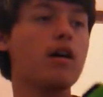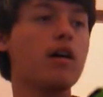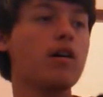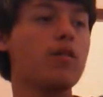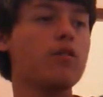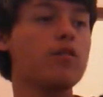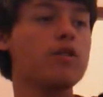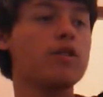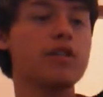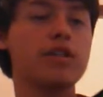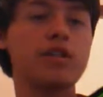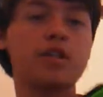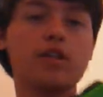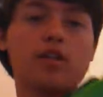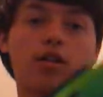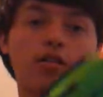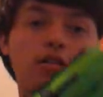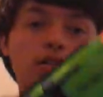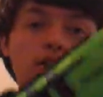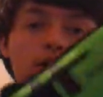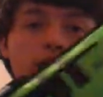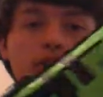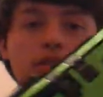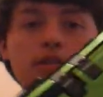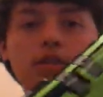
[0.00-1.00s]
which you can
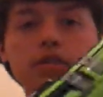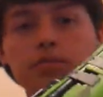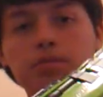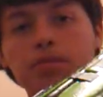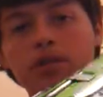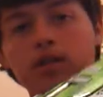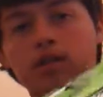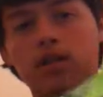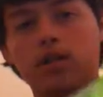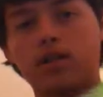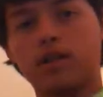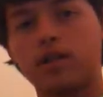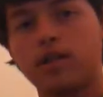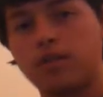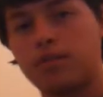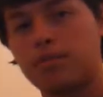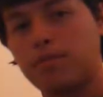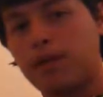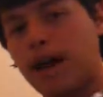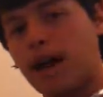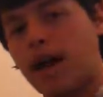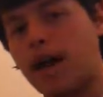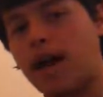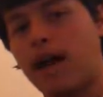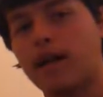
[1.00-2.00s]
also use to put on your
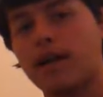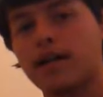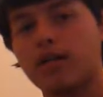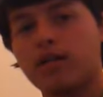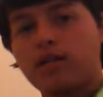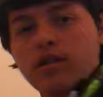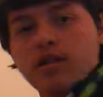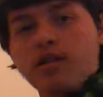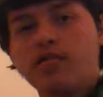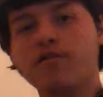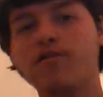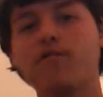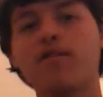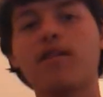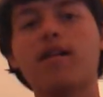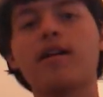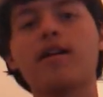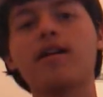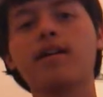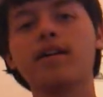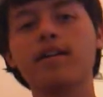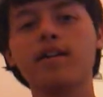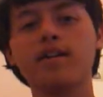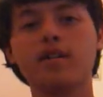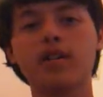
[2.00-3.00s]
back or your
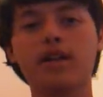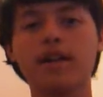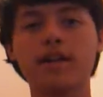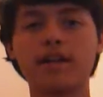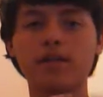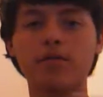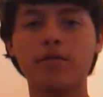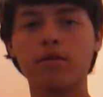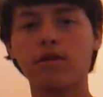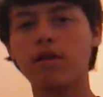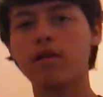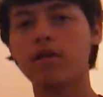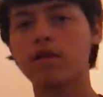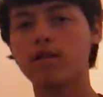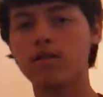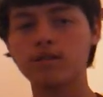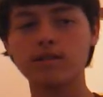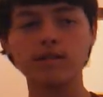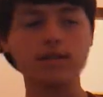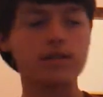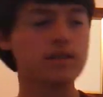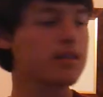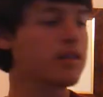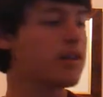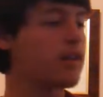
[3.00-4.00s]
front or anywhere
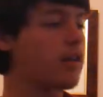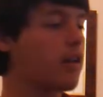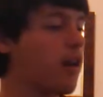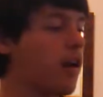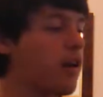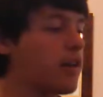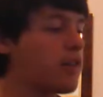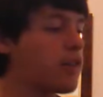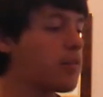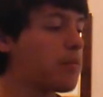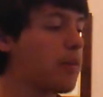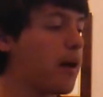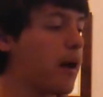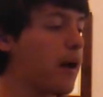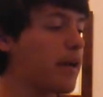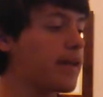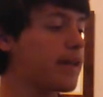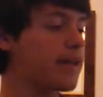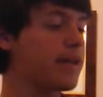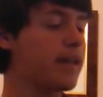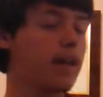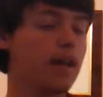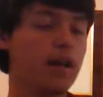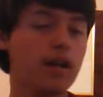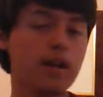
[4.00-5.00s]
else on your
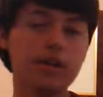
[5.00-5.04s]
body.